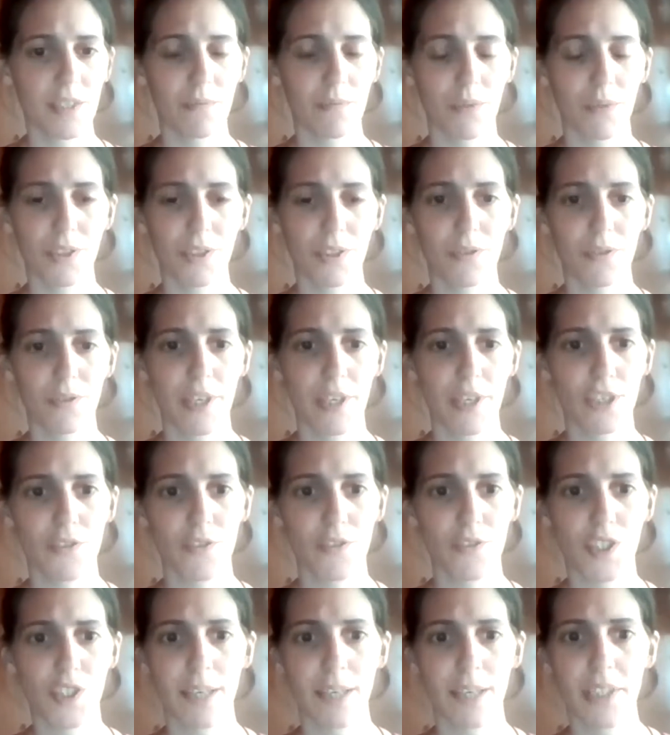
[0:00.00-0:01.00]
some more
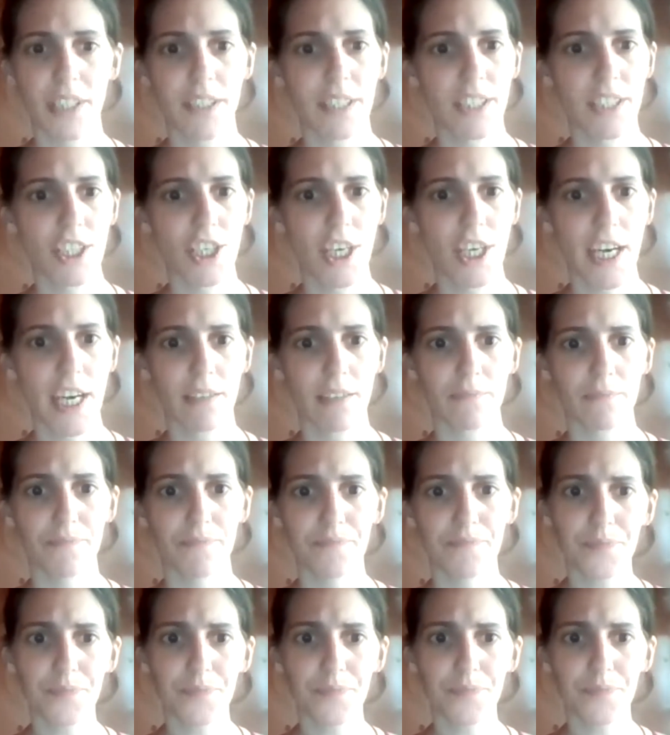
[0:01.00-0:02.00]
questions coming in the
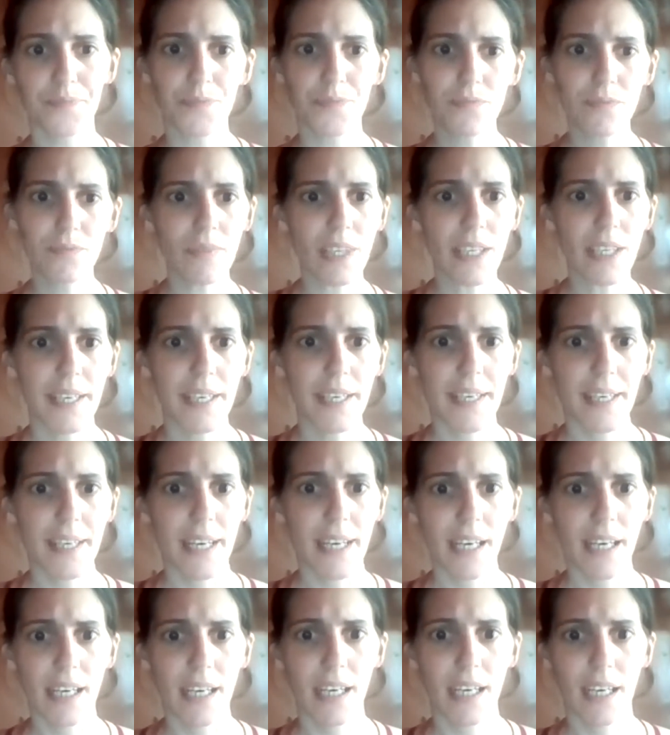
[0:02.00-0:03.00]
chat.
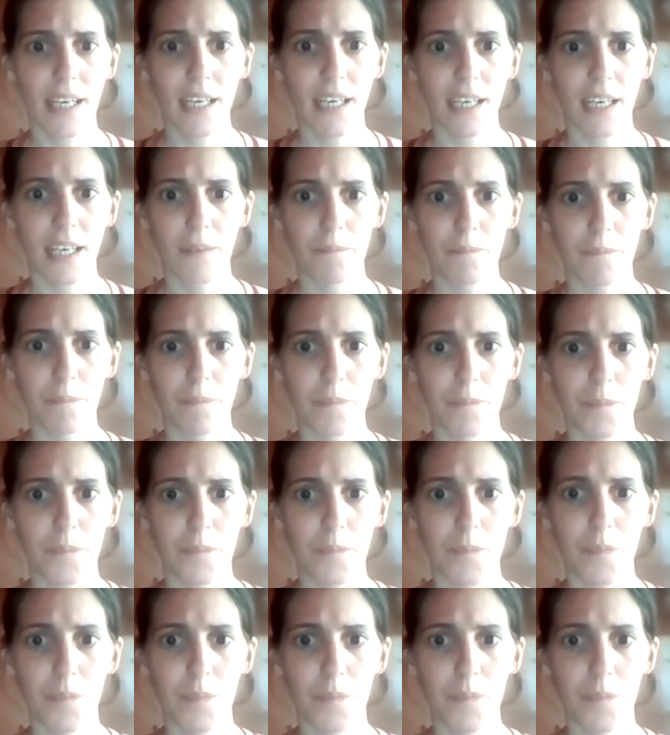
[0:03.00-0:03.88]
Um,